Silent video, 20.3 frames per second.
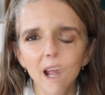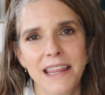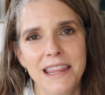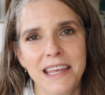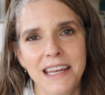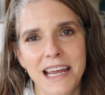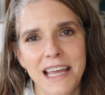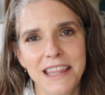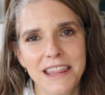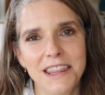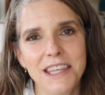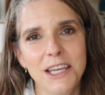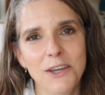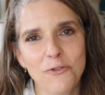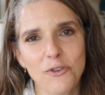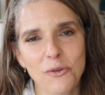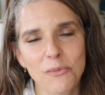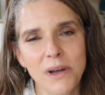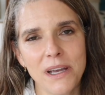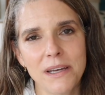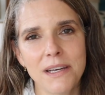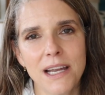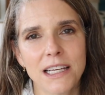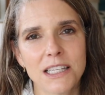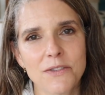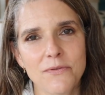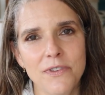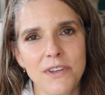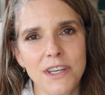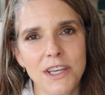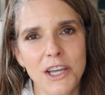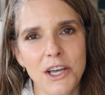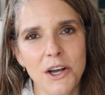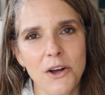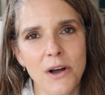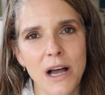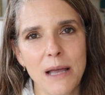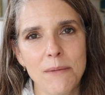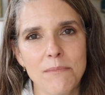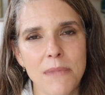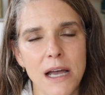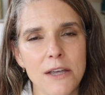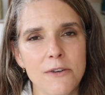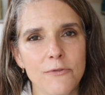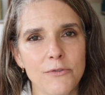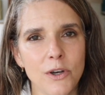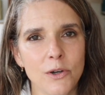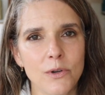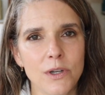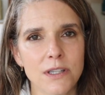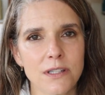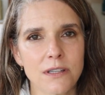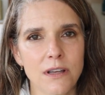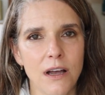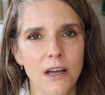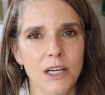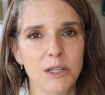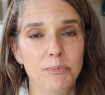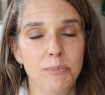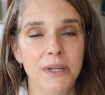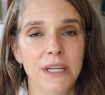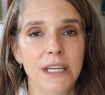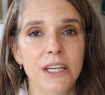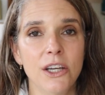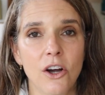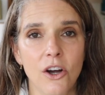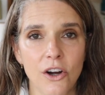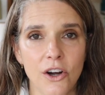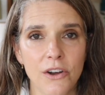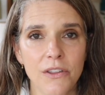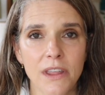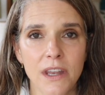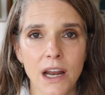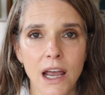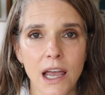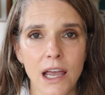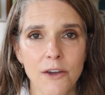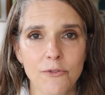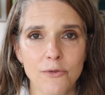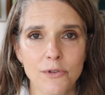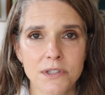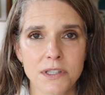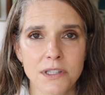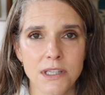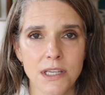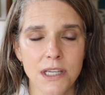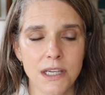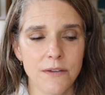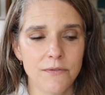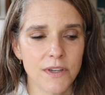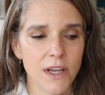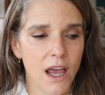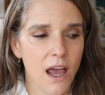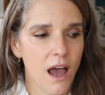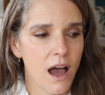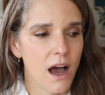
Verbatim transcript: And then I think for my next video, I might focus on PR that I have received.